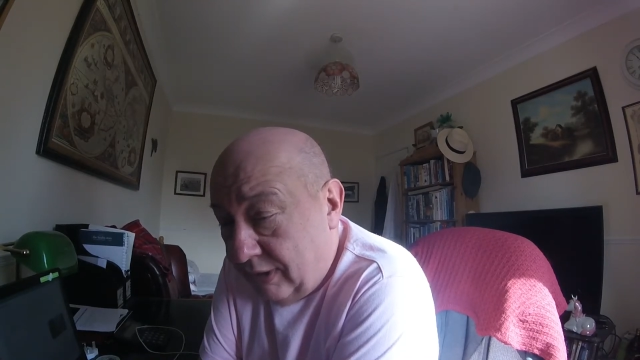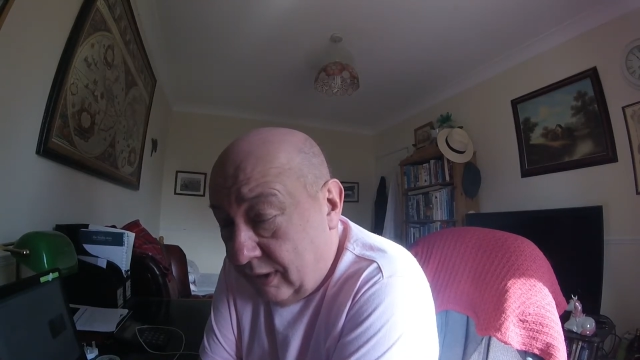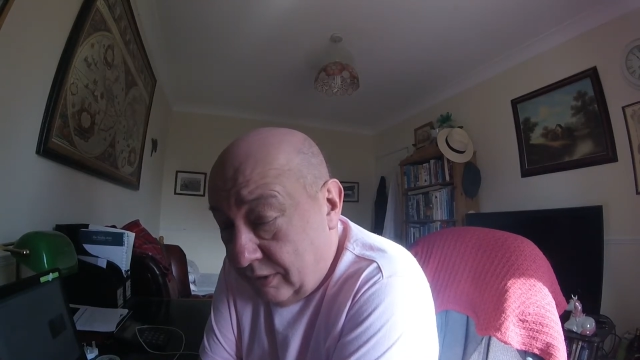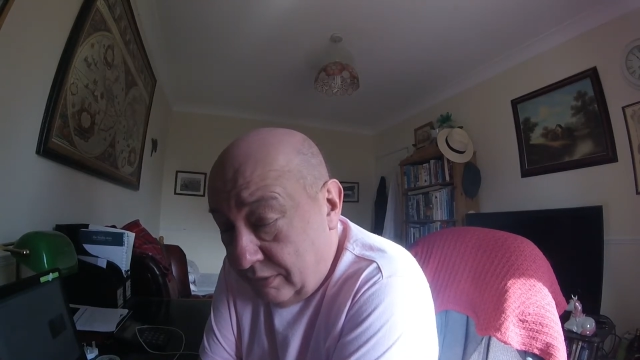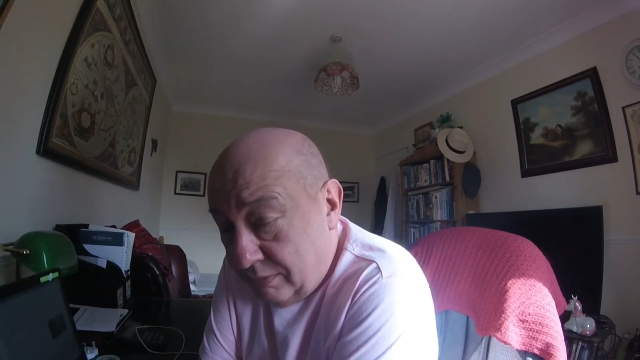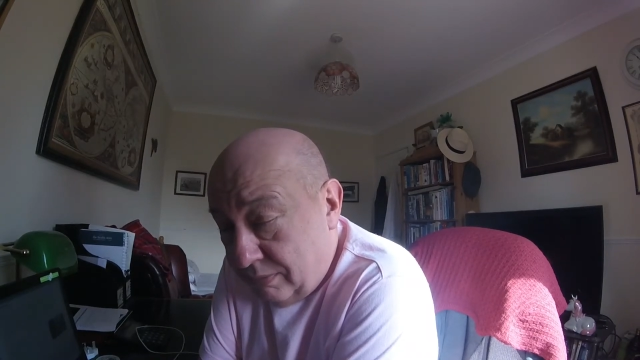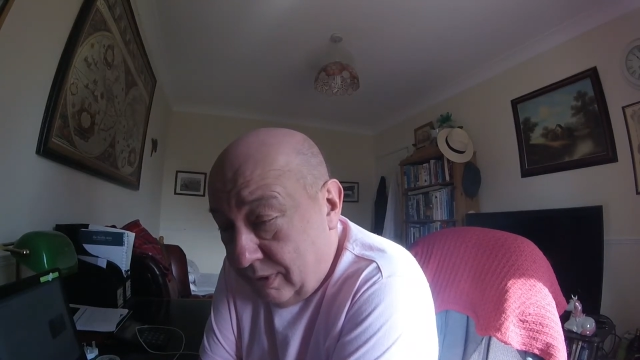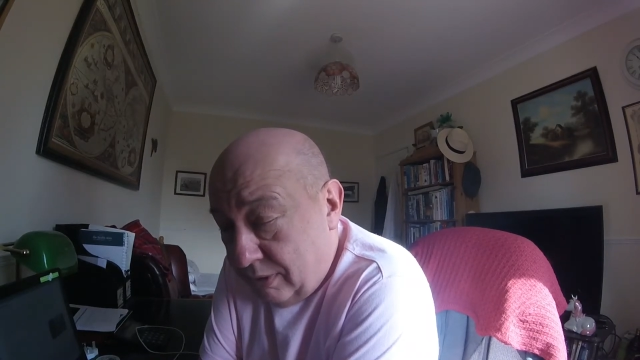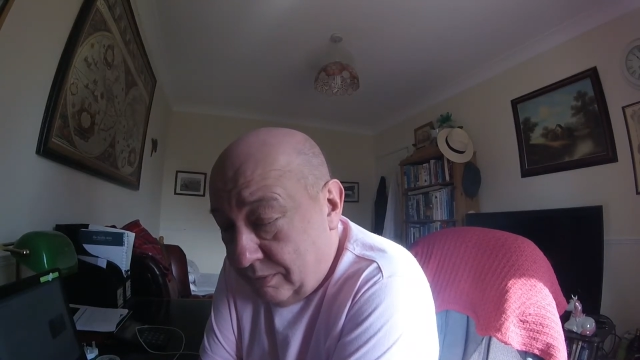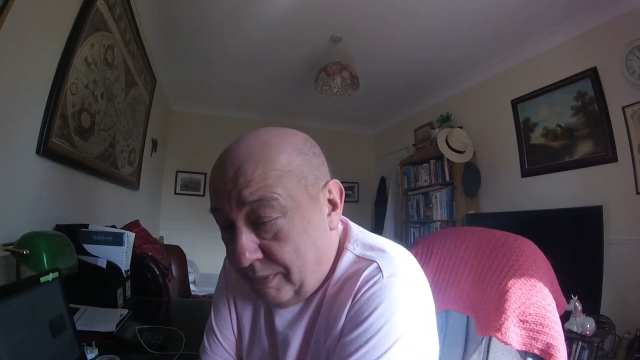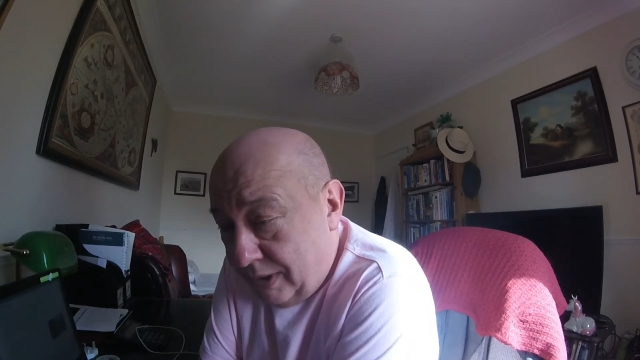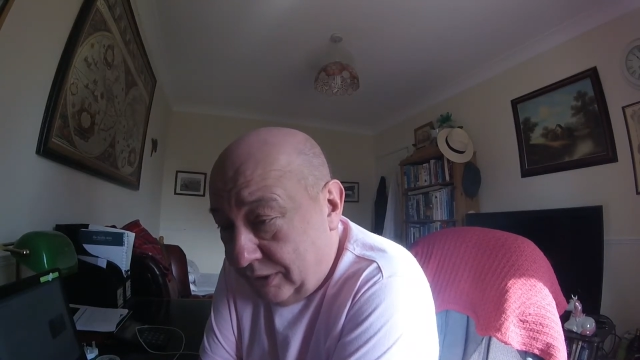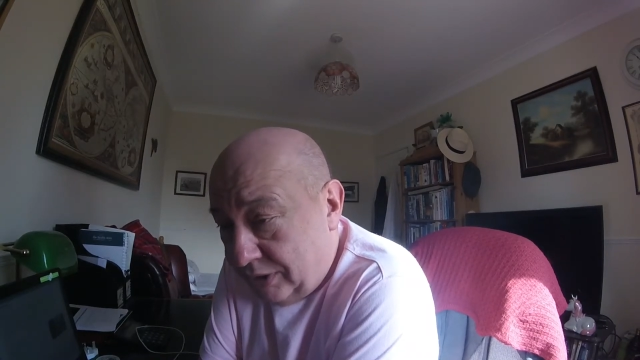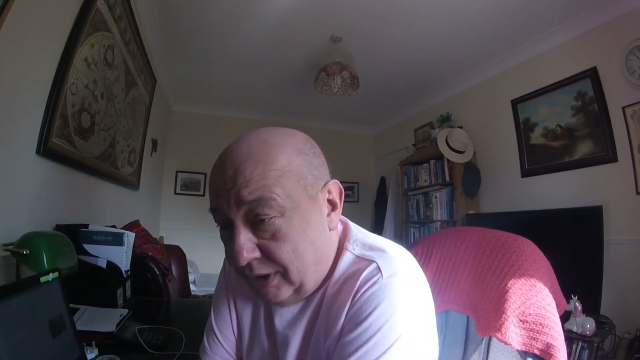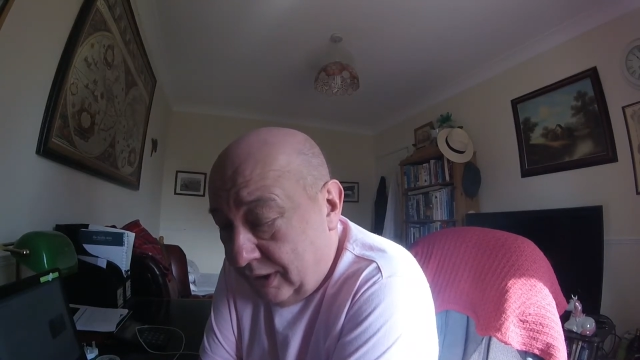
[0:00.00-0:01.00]
I was
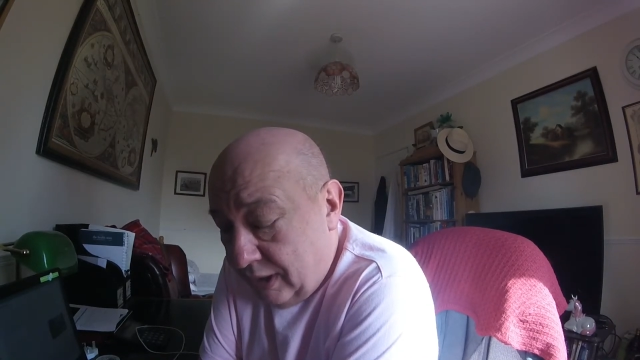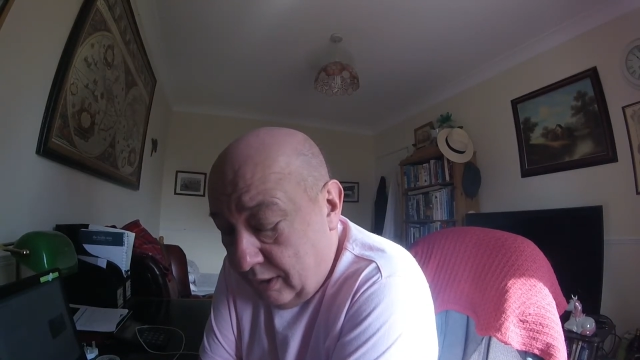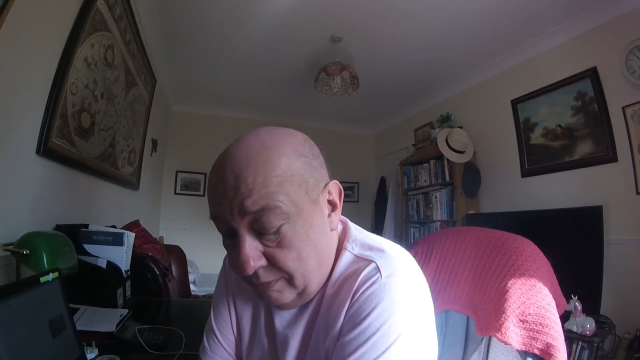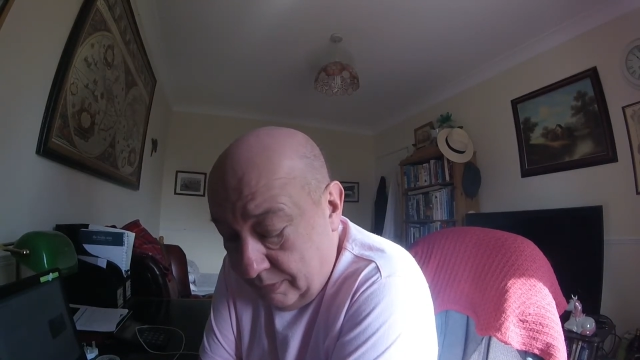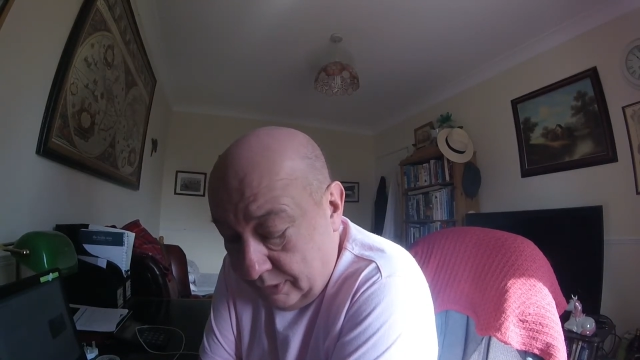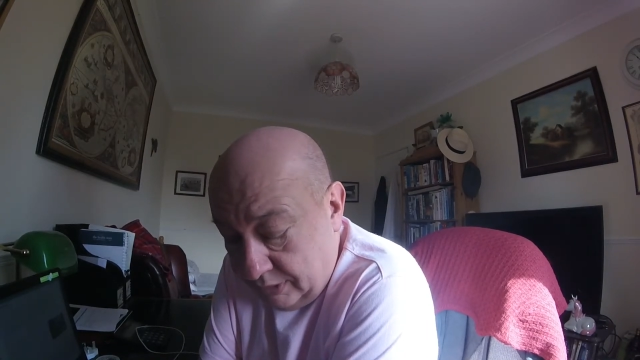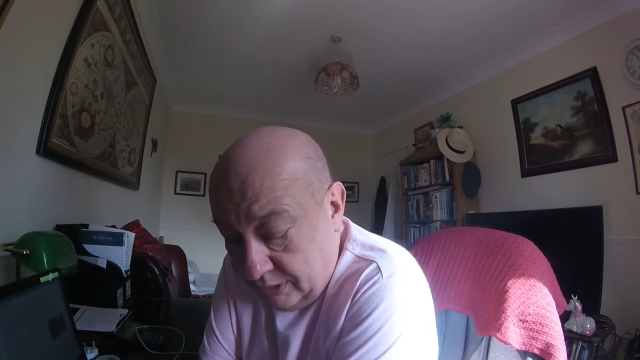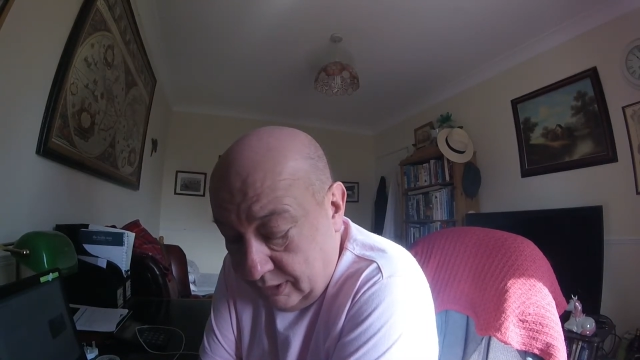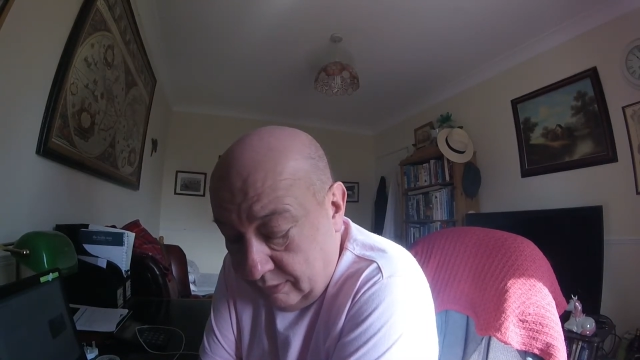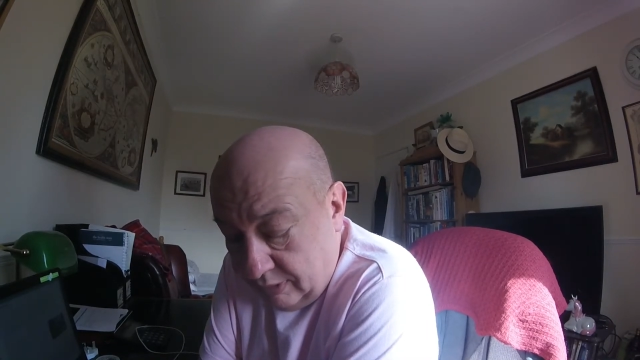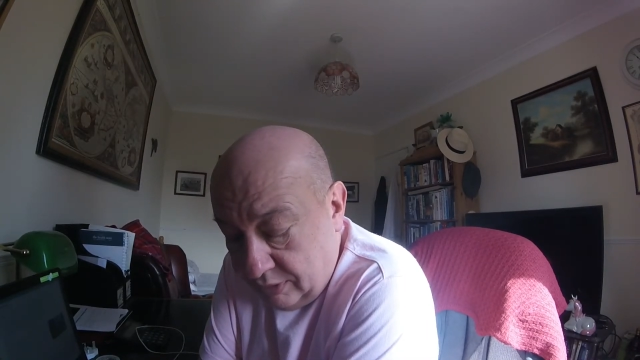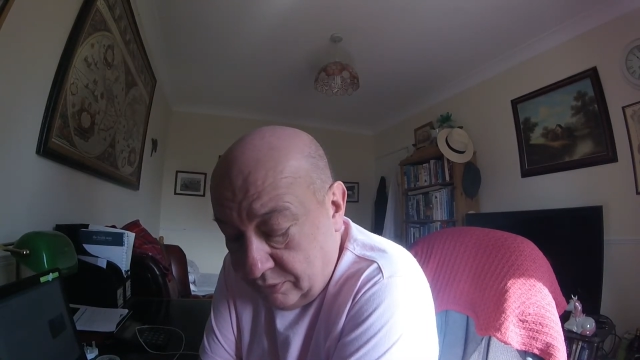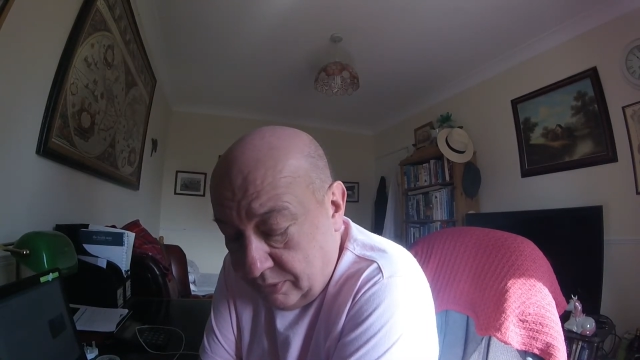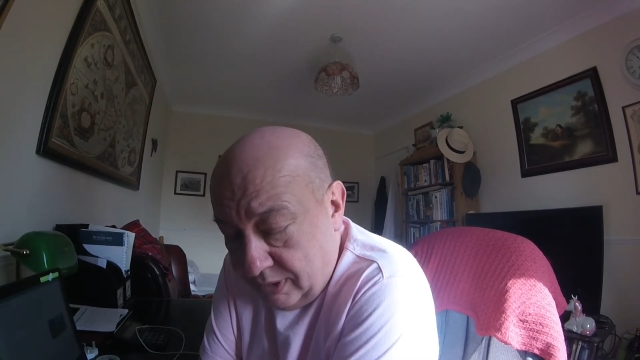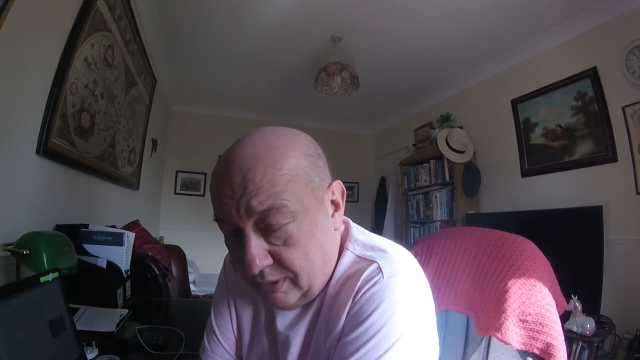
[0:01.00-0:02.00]
mentioning that in my diary
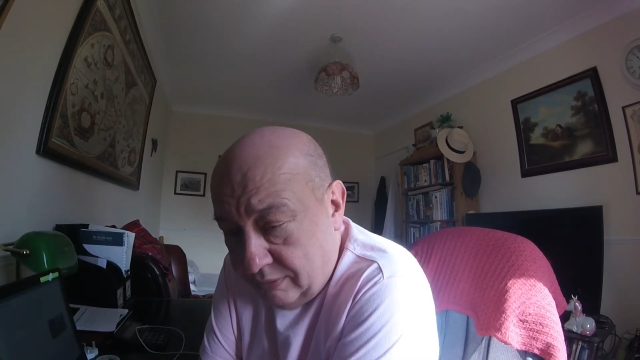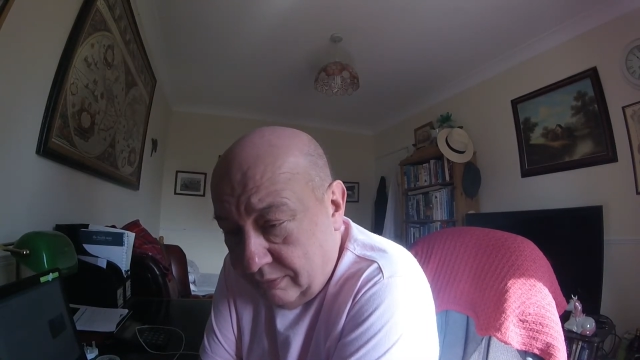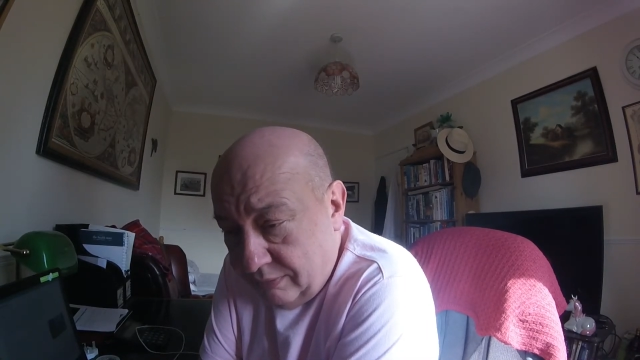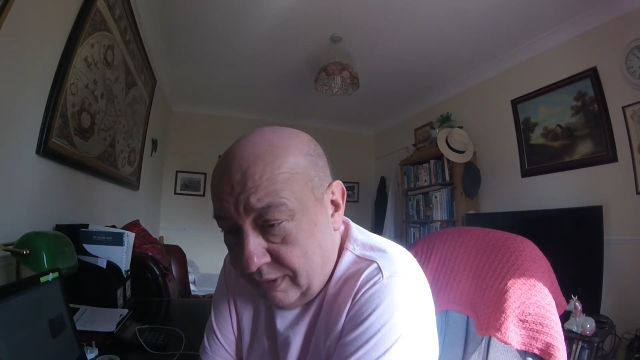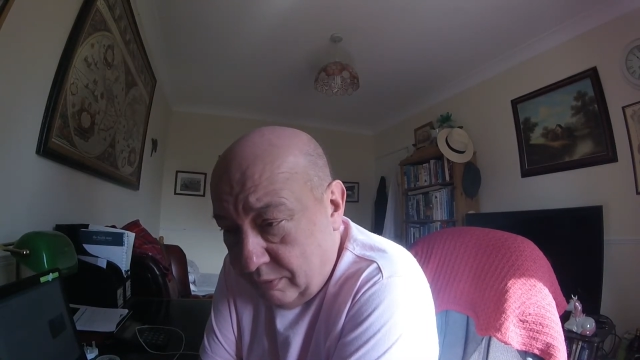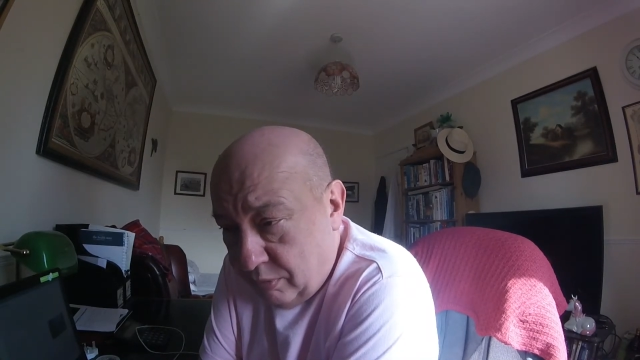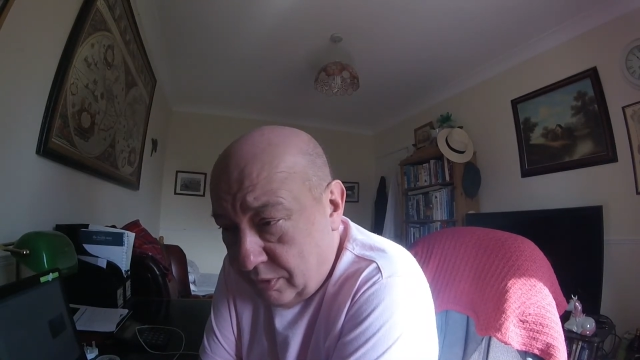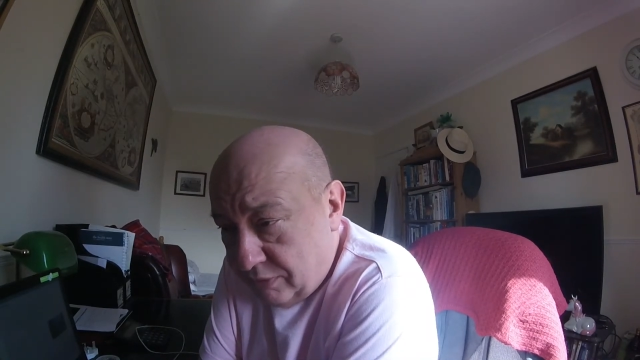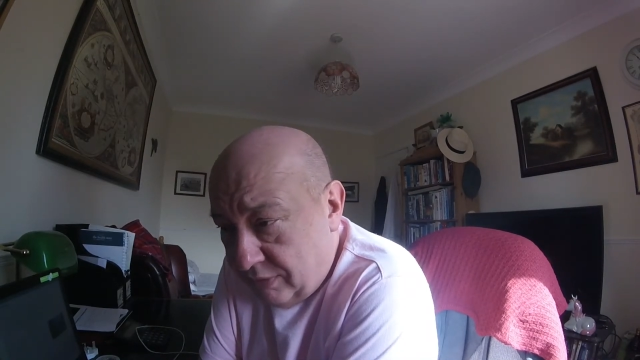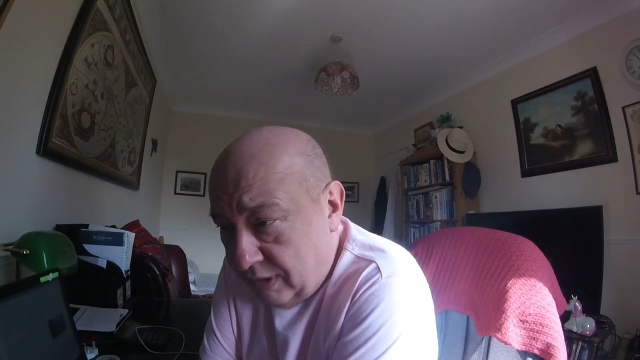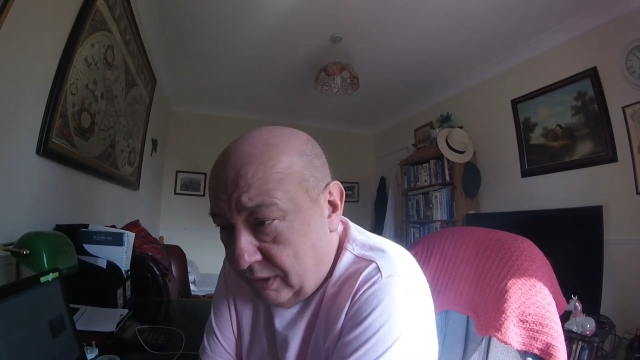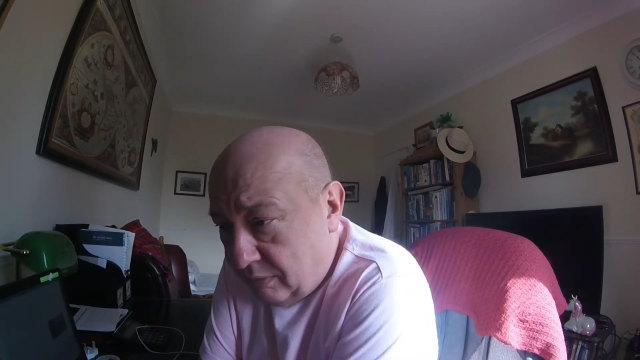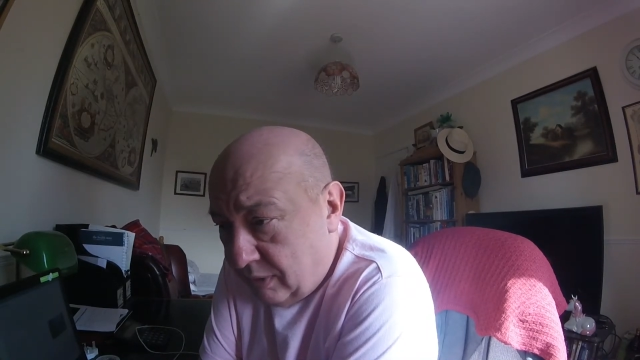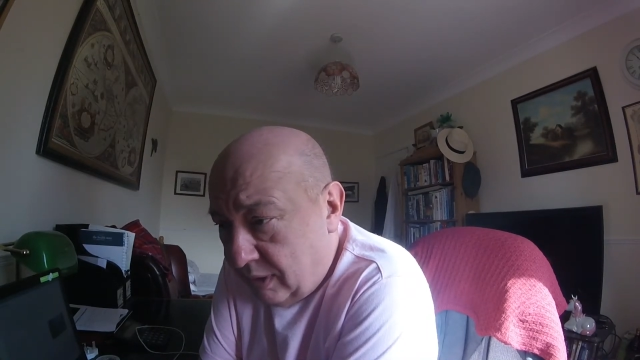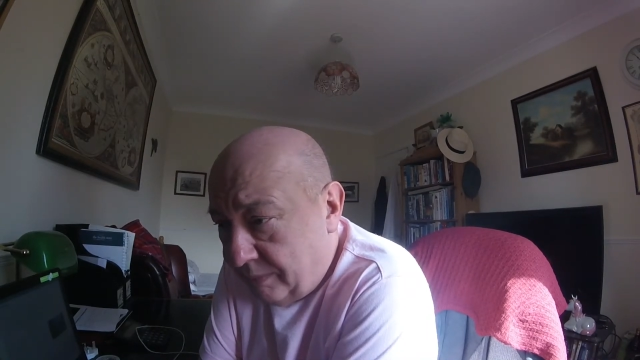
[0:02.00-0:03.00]
as well. It was very
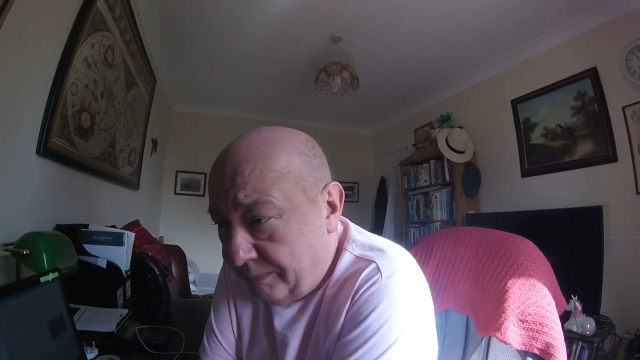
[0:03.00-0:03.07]
quiet.